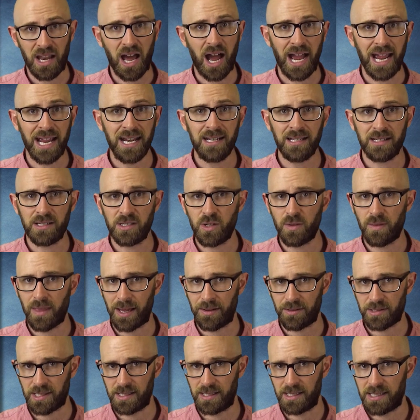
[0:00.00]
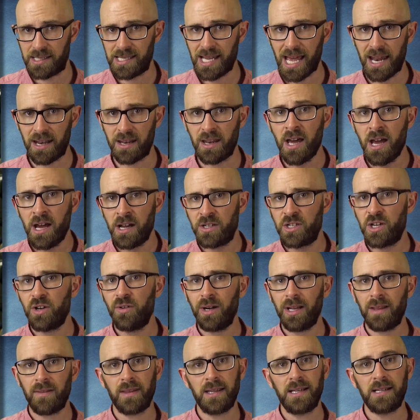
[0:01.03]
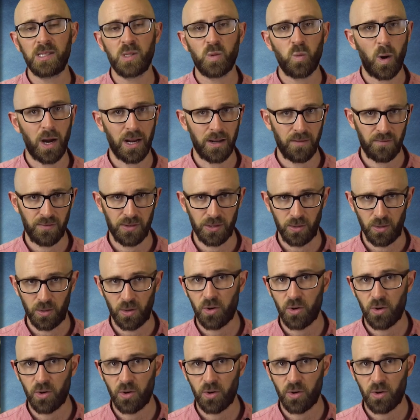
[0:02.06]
nine and two thousand ten during the swine flu